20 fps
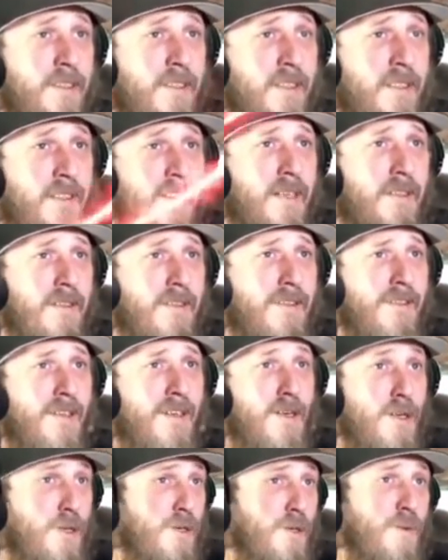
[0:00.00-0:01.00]
But
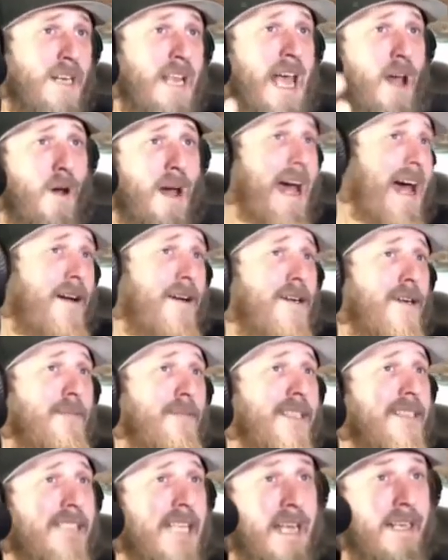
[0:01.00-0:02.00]
who and how high up
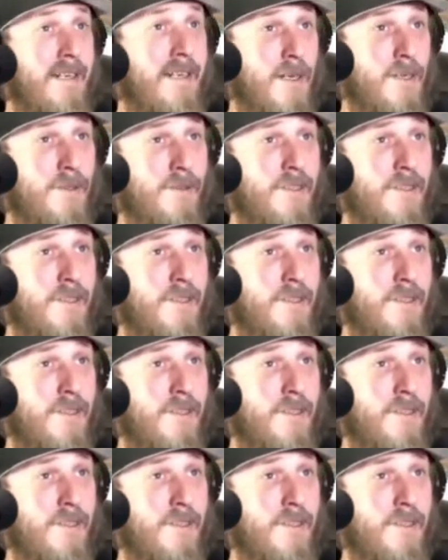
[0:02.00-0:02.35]
does that go?